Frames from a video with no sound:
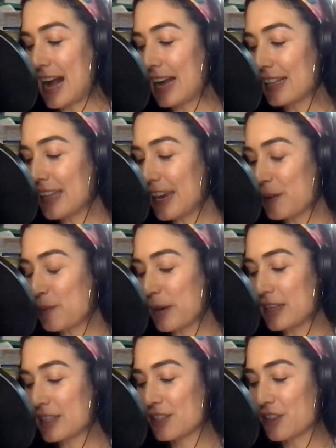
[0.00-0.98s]
I like
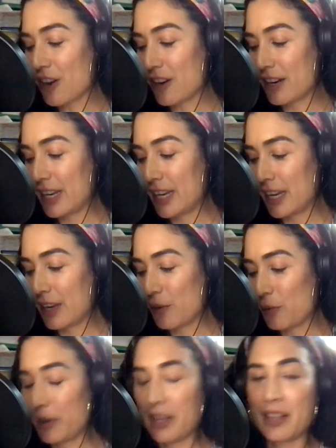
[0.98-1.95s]
by
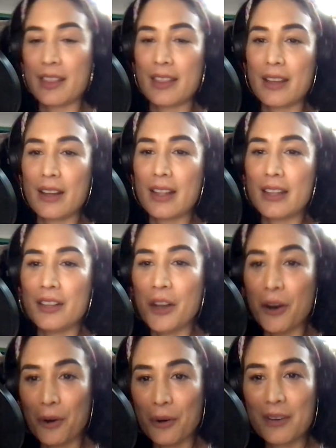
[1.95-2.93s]
starting with
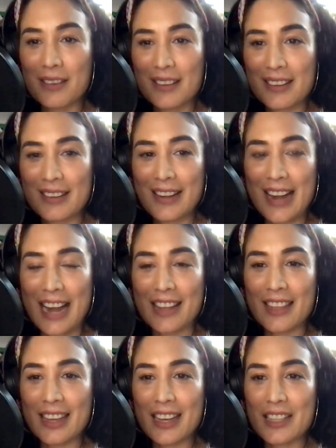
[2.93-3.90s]
no.
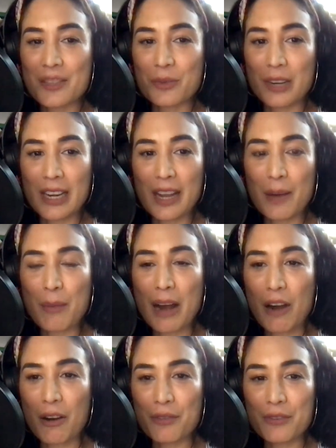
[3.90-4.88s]
I think it's really a
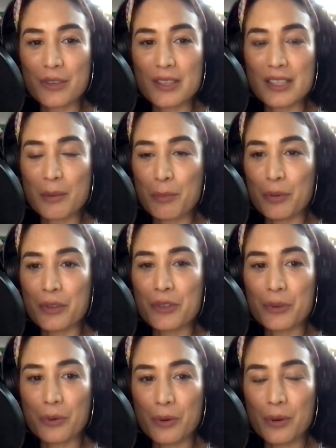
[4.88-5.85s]
powerful, simple
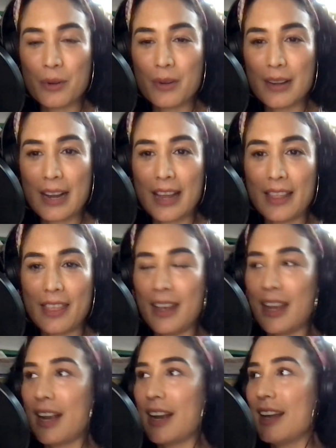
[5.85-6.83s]
tool. I
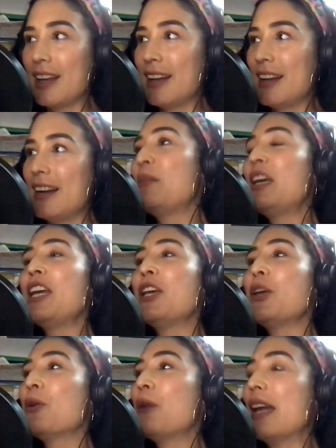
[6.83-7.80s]
think me,
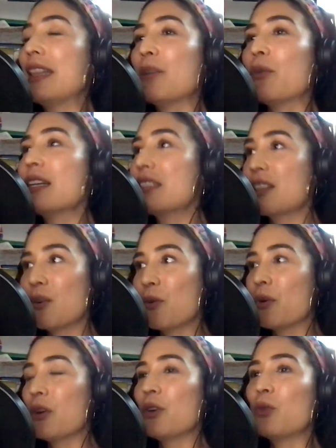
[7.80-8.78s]
you, and the rest of
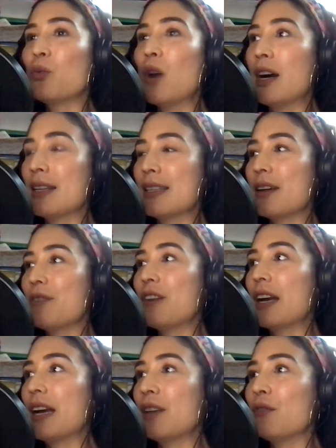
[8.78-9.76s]
the world wants a
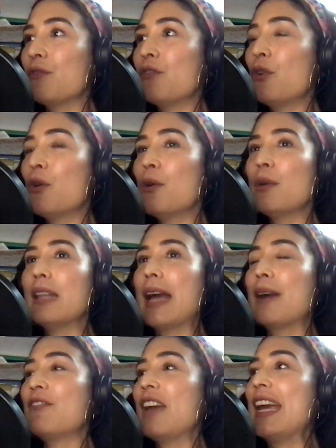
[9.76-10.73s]
fucking full
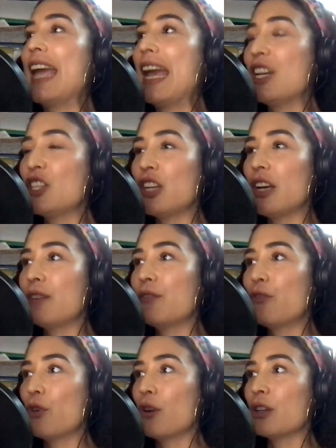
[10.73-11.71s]
like
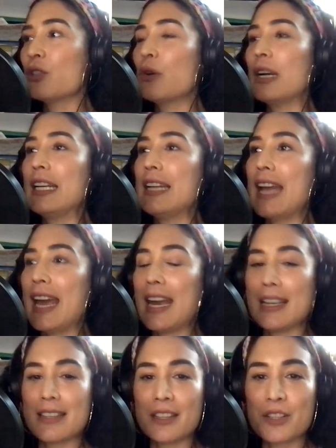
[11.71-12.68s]
vacation for 20
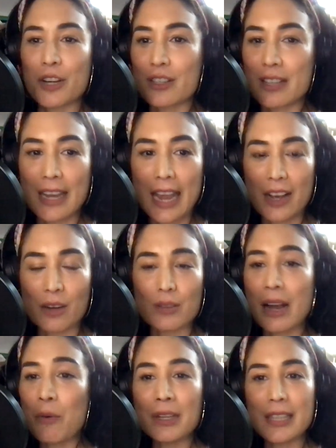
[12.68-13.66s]
days in Turks and
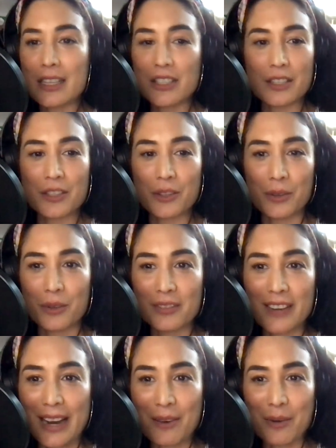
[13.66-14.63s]
Caicos. I want that shit too,
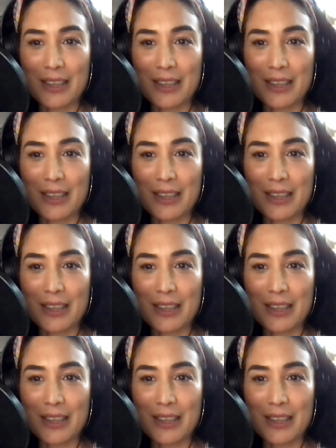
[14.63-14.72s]
right?